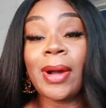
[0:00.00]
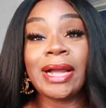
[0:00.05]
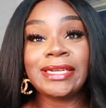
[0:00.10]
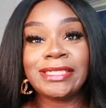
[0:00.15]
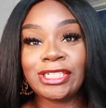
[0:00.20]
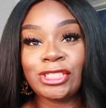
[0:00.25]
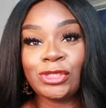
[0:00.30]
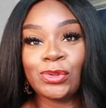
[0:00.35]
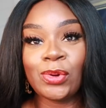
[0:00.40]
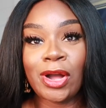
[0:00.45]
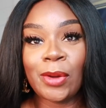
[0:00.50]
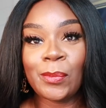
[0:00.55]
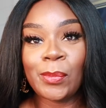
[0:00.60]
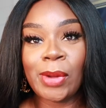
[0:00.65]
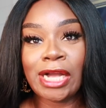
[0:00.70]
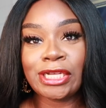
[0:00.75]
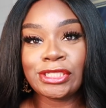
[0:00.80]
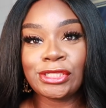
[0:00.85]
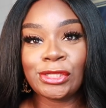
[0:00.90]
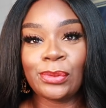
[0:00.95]
i did do an
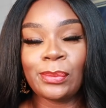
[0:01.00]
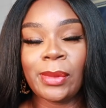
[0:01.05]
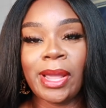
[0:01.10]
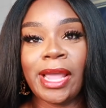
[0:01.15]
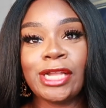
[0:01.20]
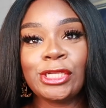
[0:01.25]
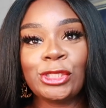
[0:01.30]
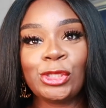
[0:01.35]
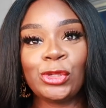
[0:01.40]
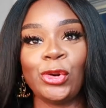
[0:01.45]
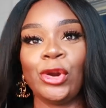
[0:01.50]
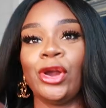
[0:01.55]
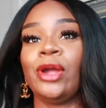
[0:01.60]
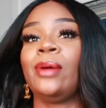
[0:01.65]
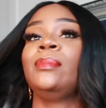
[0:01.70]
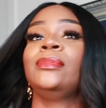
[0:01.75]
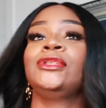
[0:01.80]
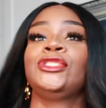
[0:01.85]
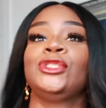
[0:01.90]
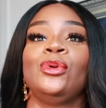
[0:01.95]
unboxing on my
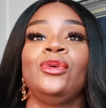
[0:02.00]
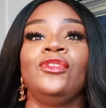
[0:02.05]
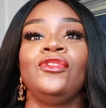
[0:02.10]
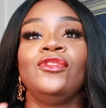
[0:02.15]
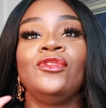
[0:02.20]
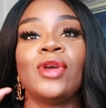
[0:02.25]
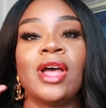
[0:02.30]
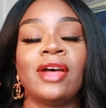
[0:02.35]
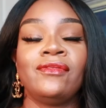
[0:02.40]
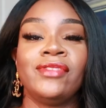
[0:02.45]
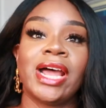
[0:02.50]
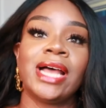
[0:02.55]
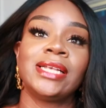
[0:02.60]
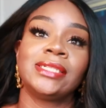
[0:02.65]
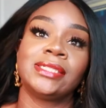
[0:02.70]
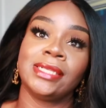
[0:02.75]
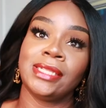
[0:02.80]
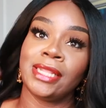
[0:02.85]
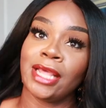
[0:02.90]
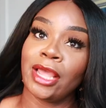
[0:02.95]
instagram so if you have not
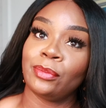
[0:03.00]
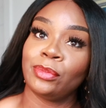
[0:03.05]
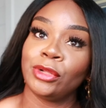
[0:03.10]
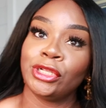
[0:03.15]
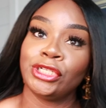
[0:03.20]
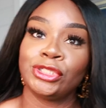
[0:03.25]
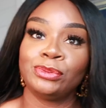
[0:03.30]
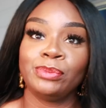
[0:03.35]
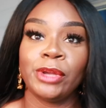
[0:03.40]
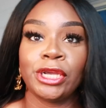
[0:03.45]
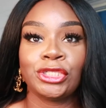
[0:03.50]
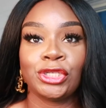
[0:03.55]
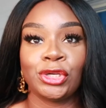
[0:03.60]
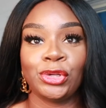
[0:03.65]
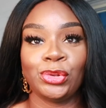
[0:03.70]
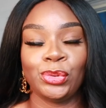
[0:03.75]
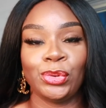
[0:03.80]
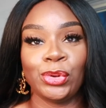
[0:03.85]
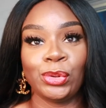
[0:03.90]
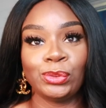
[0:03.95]
seen that please make sure
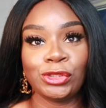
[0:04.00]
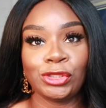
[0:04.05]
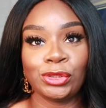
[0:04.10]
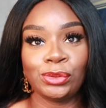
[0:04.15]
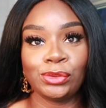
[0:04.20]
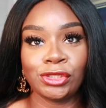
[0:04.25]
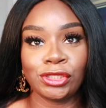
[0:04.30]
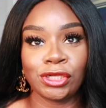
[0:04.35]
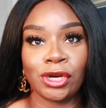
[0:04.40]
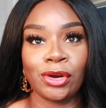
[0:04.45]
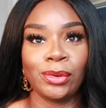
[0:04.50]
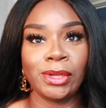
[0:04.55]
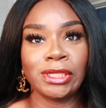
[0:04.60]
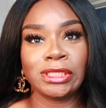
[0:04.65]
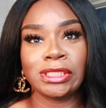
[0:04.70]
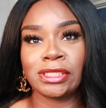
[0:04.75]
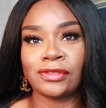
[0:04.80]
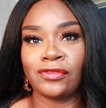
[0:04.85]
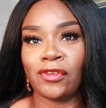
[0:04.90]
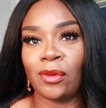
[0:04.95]
you go do so
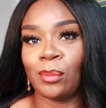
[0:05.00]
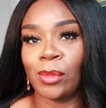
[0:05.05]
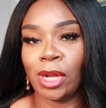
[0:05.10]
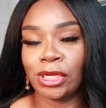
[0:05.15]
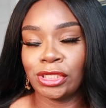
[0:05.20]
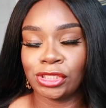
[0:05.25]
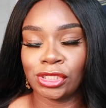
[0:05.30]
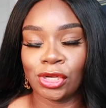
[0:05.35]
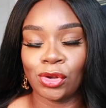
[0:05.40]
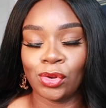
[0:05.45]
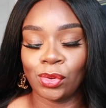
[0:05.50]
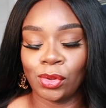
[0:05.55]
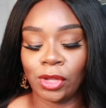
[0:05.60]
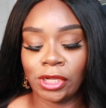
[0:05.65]
it's from months old